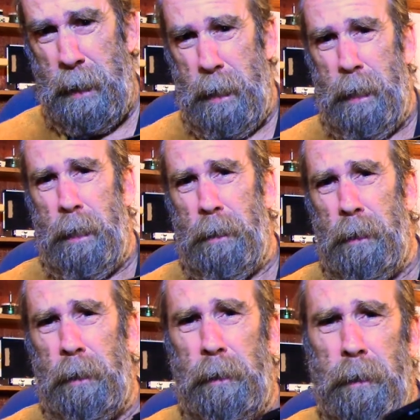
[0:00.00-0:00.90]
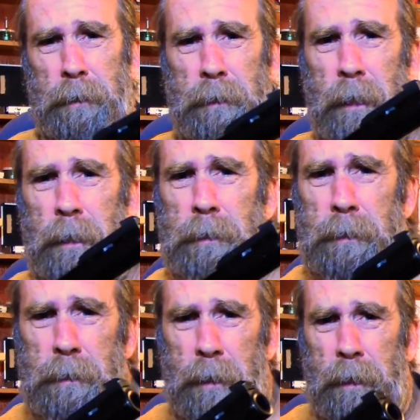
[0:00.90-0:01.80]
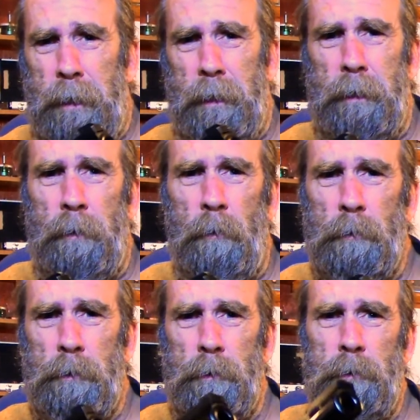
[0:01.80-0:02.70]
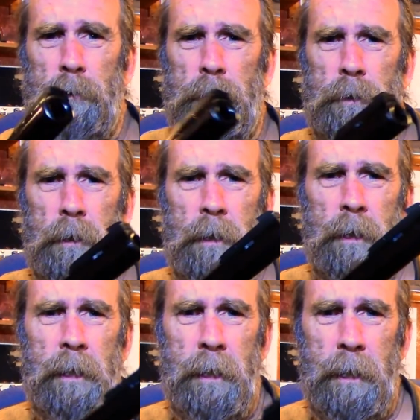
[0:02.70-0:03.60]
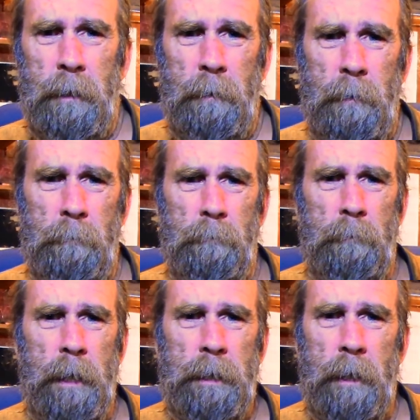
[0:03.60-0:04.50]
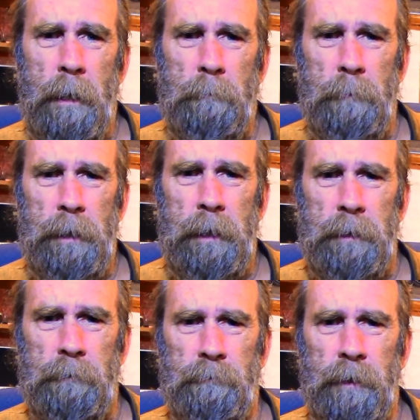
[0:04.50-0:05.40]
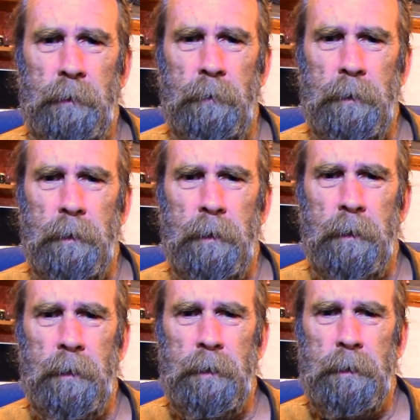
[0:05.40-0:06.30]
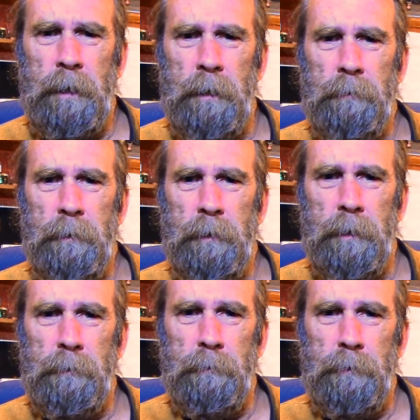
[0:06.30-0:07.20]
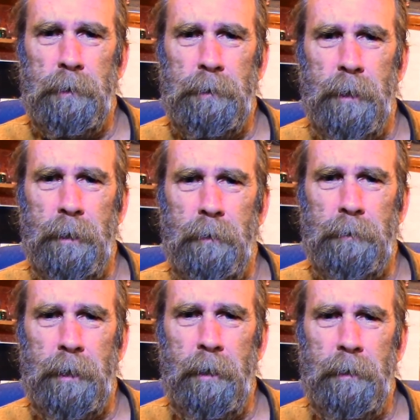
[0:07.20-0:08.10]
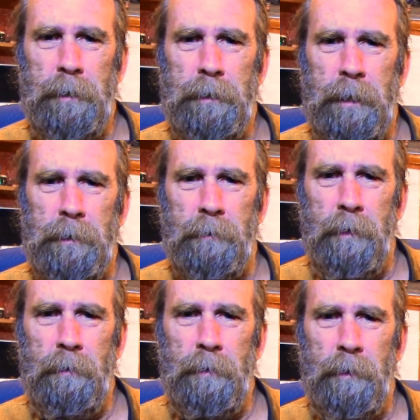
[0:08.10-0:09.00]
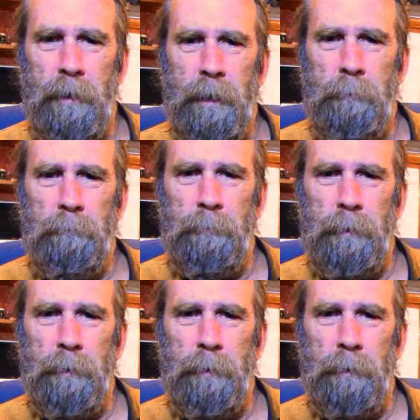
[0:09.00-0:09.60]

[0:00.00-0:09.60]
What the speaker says: and unlike the States, holster use may not be as frequent in this country because we're just not allowed to carry these things around on our hip